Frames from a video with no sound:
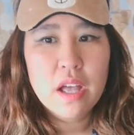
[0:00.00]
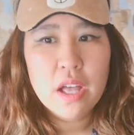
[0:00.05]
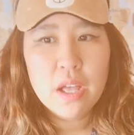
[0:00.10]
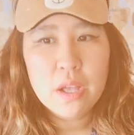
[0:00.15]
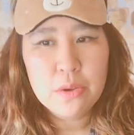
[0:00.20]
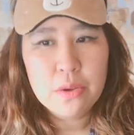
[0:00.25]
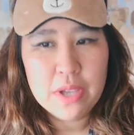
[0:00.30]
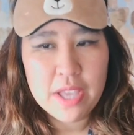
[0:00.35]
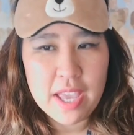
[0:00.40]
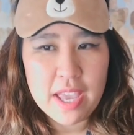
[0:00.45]

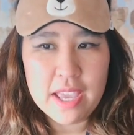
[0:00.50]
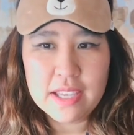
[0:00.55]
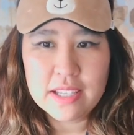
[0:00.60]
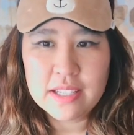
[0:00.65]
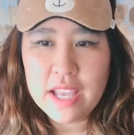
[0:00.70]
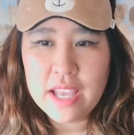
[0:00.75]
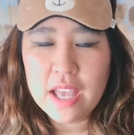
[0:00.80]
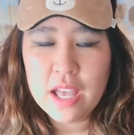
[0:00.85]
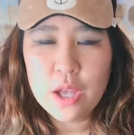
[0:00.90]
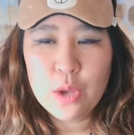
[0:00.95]
Okay,
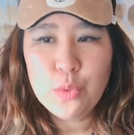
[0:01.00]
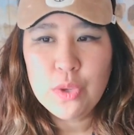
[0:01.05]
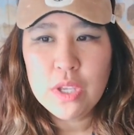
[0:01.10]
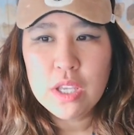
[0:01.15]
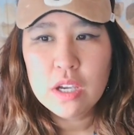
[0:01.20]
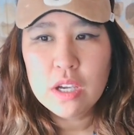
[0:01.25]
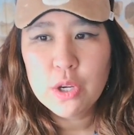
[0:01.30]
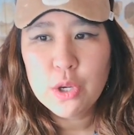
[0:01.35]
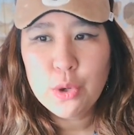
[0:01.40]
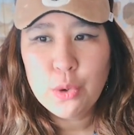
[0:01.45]
now
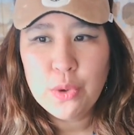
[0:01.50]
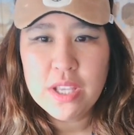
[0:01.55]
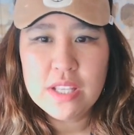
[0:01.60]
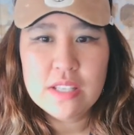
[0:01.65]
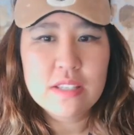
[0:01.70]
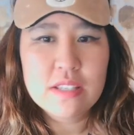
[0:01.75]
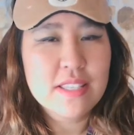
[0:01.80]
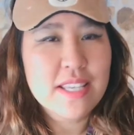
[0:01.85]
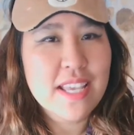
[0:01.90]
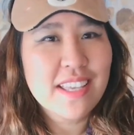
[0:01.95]
we are going
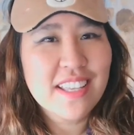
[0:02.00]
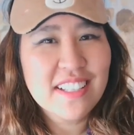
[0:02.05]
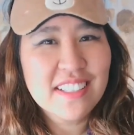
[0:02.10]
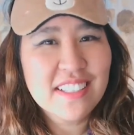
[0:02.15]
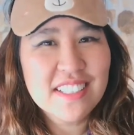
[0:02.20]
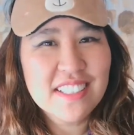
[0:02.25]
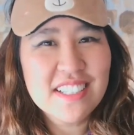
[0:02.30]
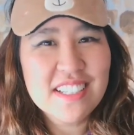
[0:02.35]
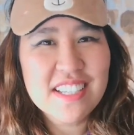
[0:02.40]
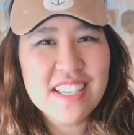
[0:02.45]
to take a
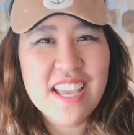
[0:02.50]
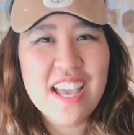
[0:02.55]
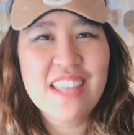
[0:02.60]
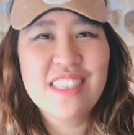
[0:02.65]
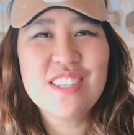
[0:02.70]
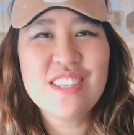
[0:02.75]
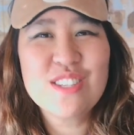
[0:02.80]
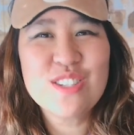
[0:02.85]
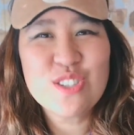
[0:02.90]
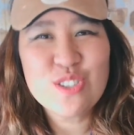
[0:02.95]
look at
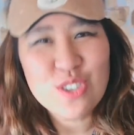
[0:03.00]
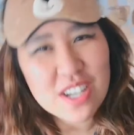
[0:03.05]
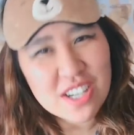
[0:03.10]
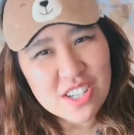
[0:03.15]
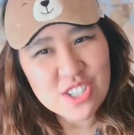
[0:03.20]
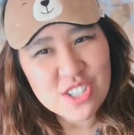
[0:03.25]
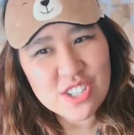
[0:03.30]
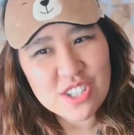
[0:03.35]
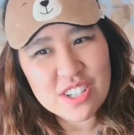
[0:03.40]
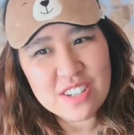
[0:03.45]
the
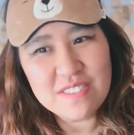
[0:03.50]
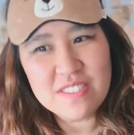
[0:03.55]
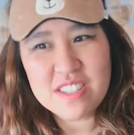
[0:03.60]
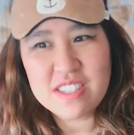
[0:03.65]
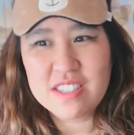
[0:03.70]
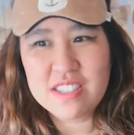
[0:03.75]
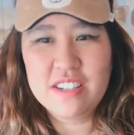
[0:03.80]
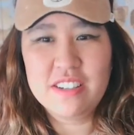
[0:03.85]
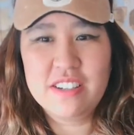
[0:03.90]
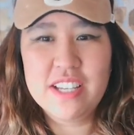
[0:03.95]
structure of the
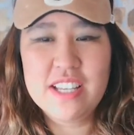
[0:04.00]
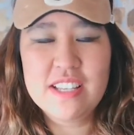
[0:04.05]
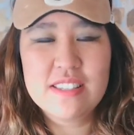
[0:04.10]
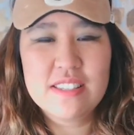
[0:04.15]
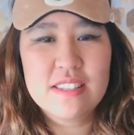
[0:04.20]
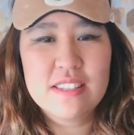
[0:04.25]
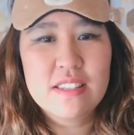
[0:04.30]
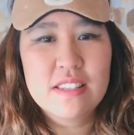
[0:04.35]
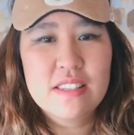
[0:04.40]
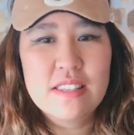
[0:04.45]

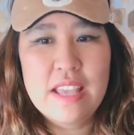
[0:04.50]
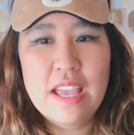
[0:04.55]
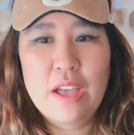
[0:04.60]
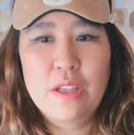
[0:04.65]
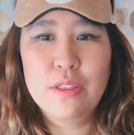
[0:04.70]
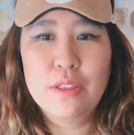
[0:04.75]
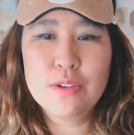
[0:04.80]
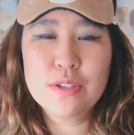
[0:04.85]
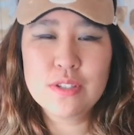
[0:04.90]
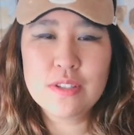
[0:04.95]
series. Now,
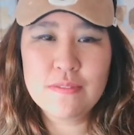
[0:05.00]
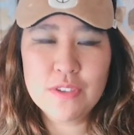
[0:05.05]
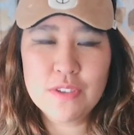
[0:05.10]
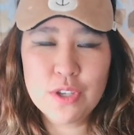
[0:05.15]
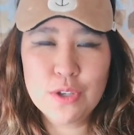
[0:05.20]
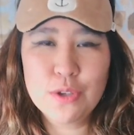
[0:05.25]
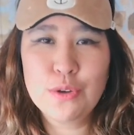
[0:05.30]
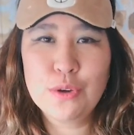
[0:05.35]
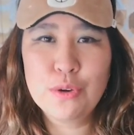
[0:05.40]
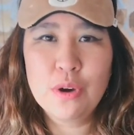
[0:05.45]
those of
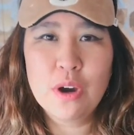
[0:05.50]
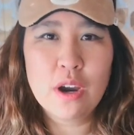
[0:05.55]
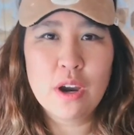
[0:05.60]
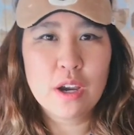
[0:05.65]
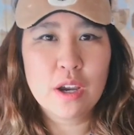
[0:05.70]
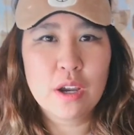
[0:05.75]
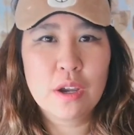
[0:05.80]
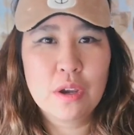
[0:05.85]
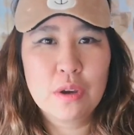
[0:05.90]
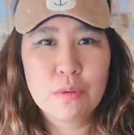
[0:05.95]
you who
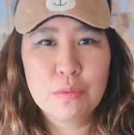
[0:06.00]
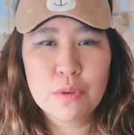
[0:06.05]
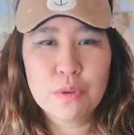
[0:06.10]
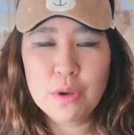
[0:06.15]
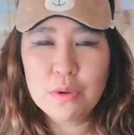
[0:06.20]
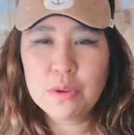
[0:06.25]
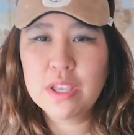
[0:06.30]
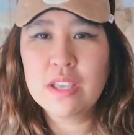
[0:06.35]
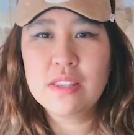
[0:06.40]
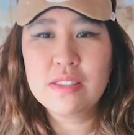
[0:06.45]
are
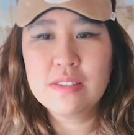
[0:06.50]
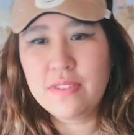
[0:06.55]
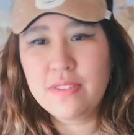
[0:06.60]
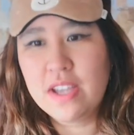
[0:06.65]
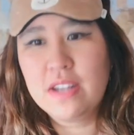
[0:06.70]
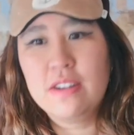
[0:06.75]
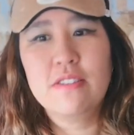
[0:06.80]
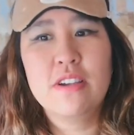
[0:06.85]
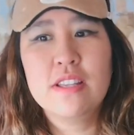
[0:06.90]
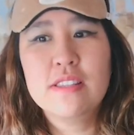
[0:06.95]
Grow Kids
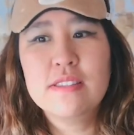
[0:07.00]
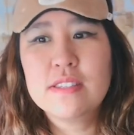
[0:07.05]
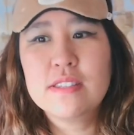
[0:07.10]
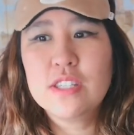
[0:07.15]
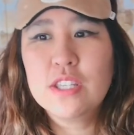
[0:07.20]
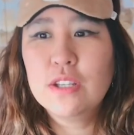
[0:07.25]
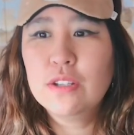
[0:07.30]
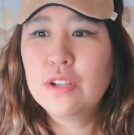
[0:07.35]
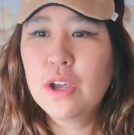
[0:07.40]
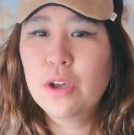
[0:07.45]
veterans,
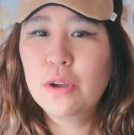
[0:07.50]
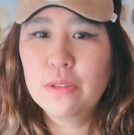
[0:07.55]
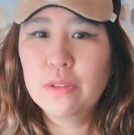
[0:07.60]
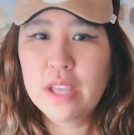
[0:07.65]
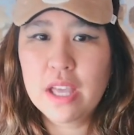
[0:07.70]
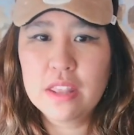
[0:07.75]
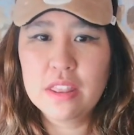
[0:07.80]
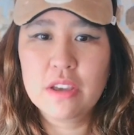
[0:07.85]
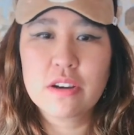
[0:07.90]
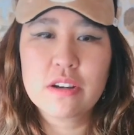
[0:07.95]
you know
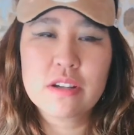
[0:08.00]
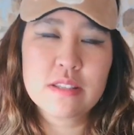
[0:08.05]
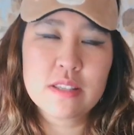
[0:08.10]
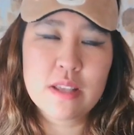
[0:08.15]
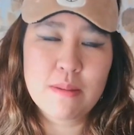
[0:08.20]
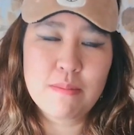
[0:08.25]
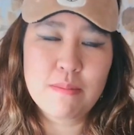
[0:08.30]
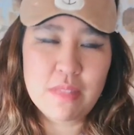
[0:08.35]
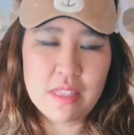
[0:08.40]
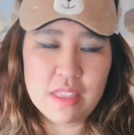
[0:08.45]
that there are
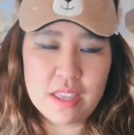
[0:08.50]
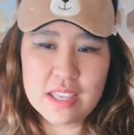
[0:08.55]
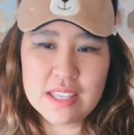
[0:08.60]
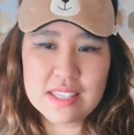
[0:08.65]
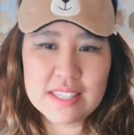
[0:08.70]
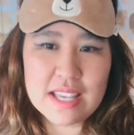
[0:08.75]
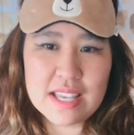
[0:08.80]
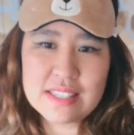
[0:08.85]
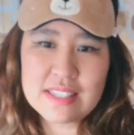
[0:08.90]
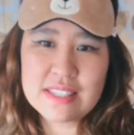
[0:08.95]
some things
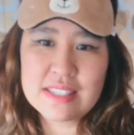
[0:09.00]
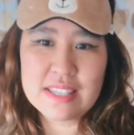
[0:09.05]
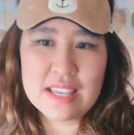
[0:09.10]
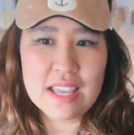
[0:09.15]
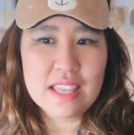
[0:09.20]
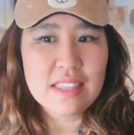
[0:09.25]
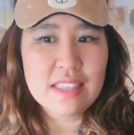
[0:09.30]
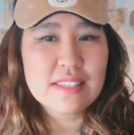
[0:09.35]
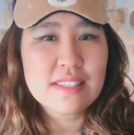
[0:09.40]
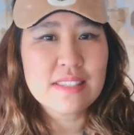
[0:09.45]
that
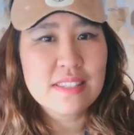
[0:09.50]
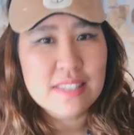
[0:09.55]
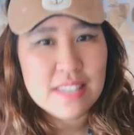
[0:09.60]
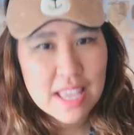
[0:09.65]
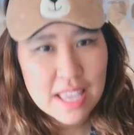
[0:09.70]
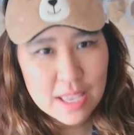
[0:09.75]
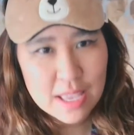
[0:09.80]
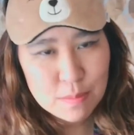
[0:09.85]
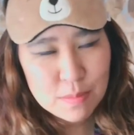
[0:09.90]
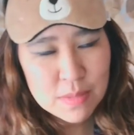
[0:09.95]
stay the
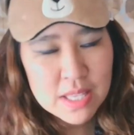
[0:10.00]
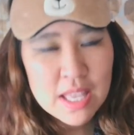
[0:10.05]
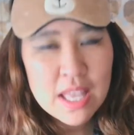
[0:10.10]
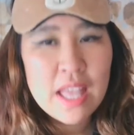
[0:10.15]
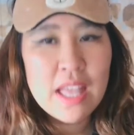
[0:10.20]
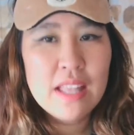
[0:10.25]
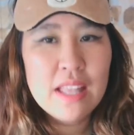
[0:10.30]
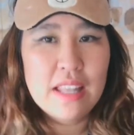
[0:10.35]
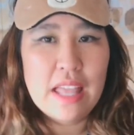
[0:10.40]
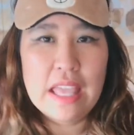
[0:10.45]
same,
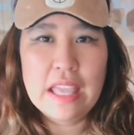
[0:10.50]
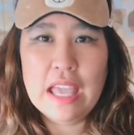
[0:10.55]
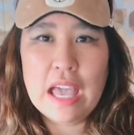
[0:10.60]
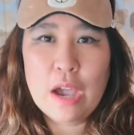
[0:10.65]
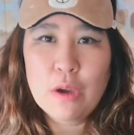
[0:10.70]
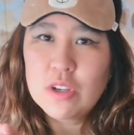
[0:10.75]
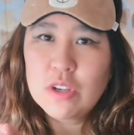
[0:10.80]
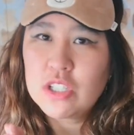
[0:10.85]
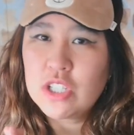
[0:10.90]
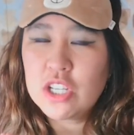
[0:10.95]
like
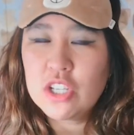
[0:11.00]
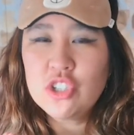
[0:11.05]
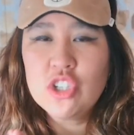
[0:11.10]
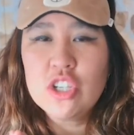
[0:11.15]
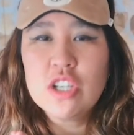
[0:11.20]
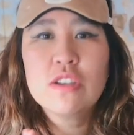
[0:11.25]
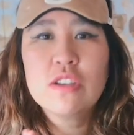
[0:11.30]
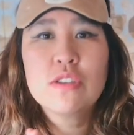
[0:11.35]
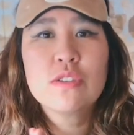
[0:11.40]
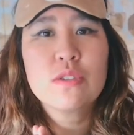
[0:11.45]
our
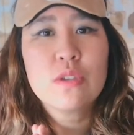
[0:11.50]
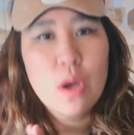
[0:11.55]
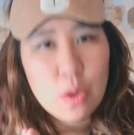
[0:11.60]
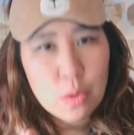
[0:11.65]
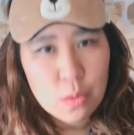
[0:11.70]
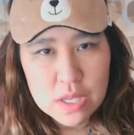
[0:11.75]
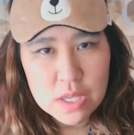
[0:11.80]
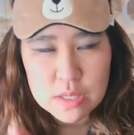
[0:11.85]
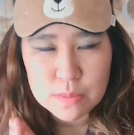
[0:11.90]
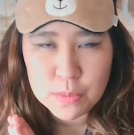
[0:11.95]
teaching is
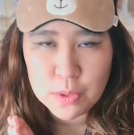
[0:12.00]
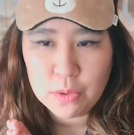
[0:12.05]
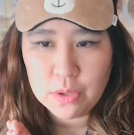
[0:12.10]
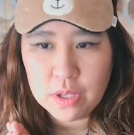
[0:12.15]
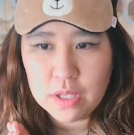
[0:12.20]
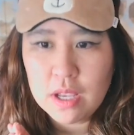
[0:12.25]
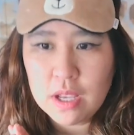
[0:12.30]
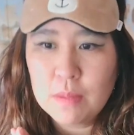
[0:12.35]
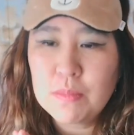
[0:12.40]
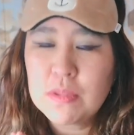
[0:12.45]
always
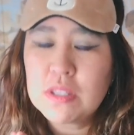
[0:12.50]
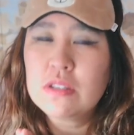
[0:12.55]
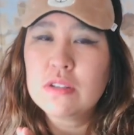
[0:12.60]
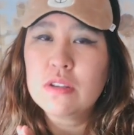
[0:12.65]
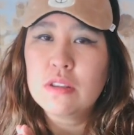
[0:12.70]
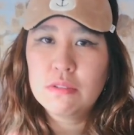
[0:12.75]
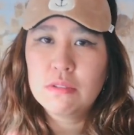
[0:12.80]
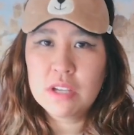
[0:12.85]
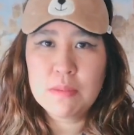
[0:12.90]
broken up into three